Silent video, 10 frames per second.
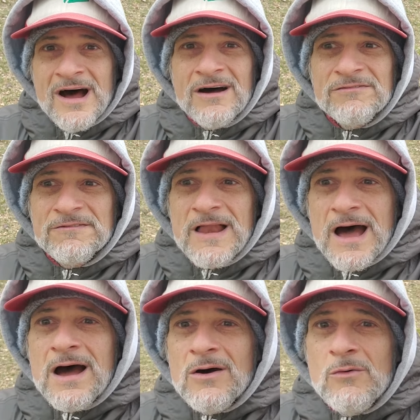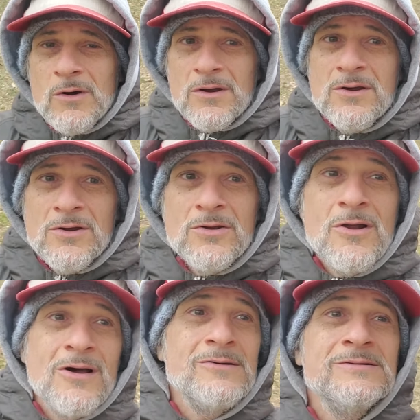a flower
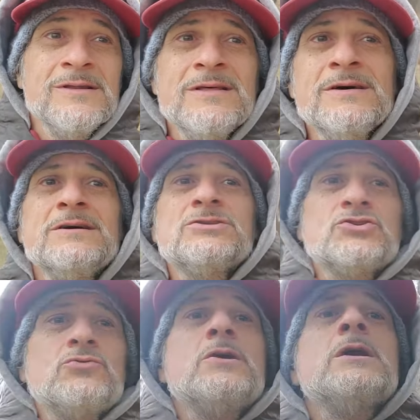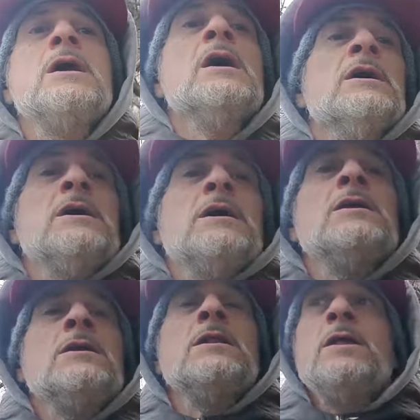on the tree in
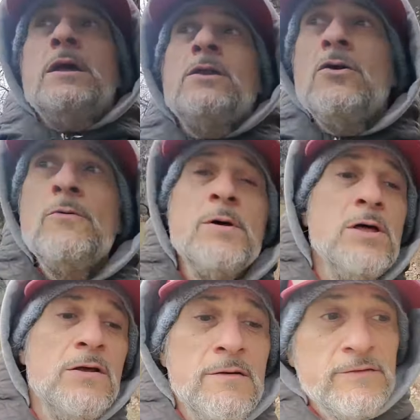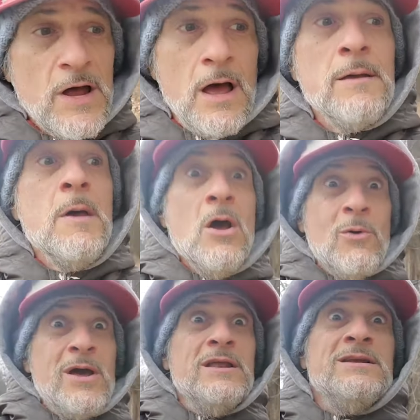a little bit of time.
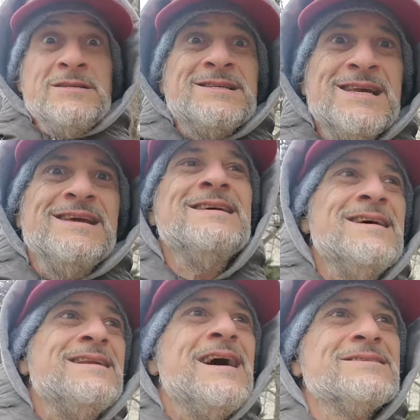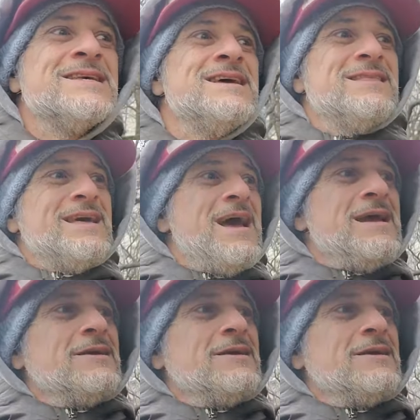Wait and see, and I'll say thank